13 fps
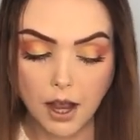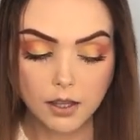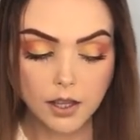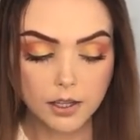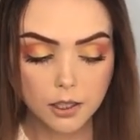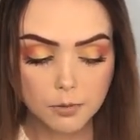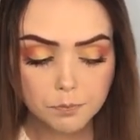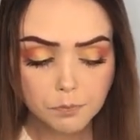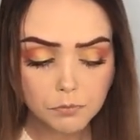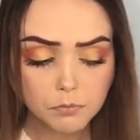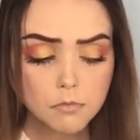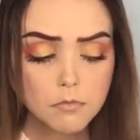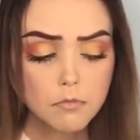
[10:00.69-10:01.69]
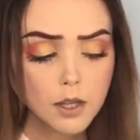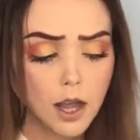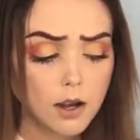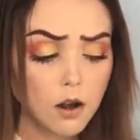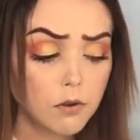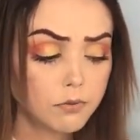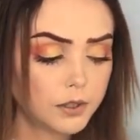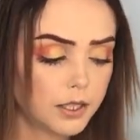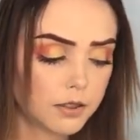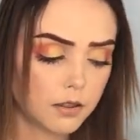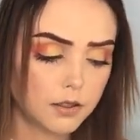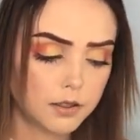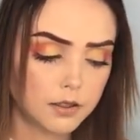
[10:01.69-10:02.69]
eyeliner, and hopefully
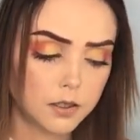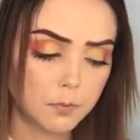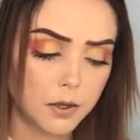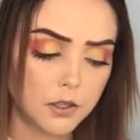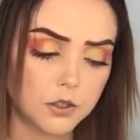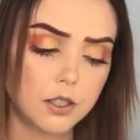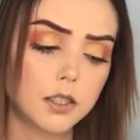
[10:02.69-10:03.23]
as long as the sponge